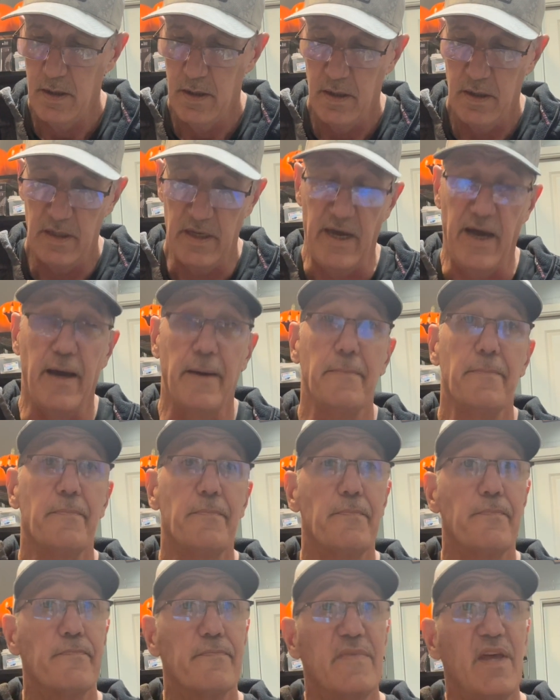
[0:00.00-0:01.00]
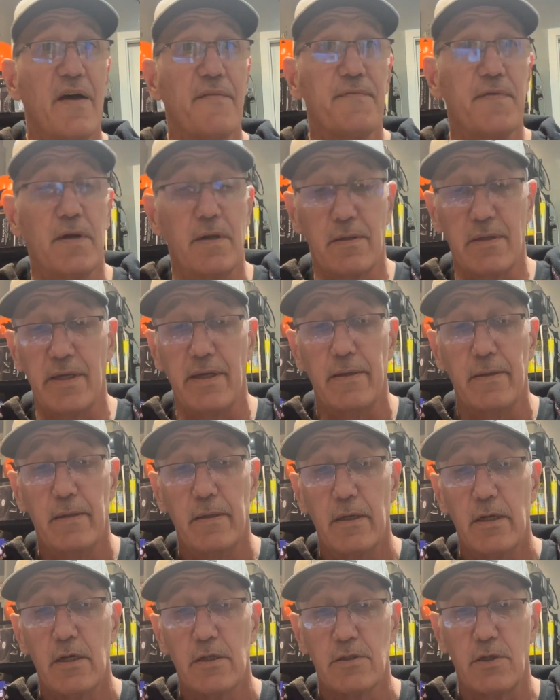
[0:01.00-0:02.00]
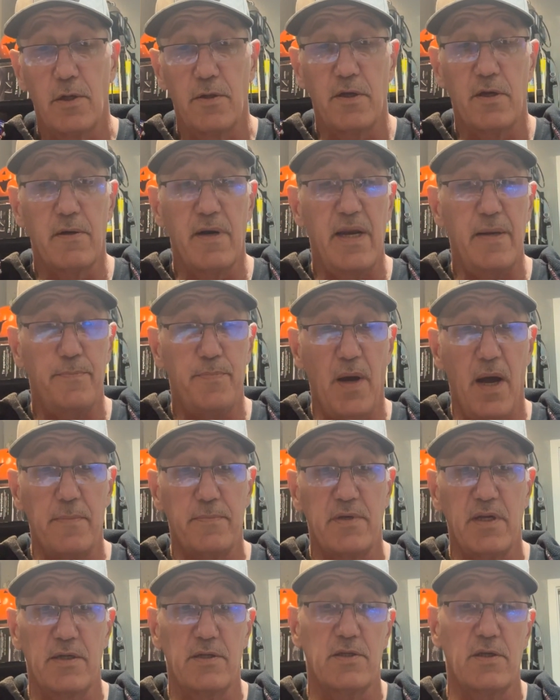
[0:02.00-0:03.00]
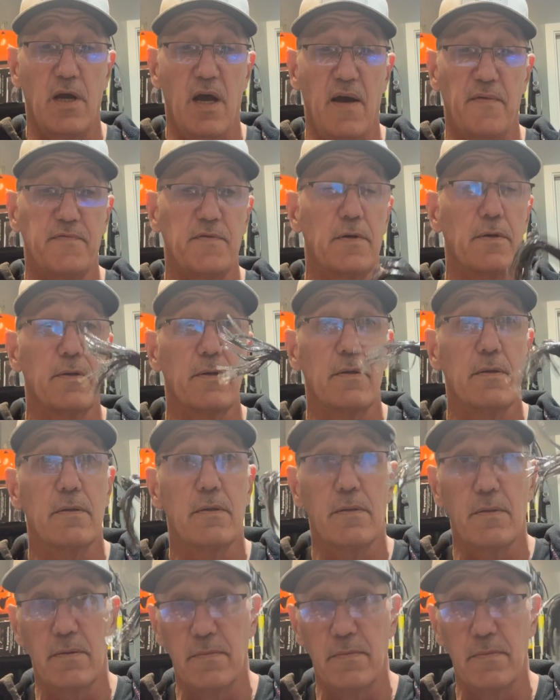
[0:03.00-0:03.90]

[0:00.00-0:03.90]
Yeah, definitely. So the green pumpkin's softer, the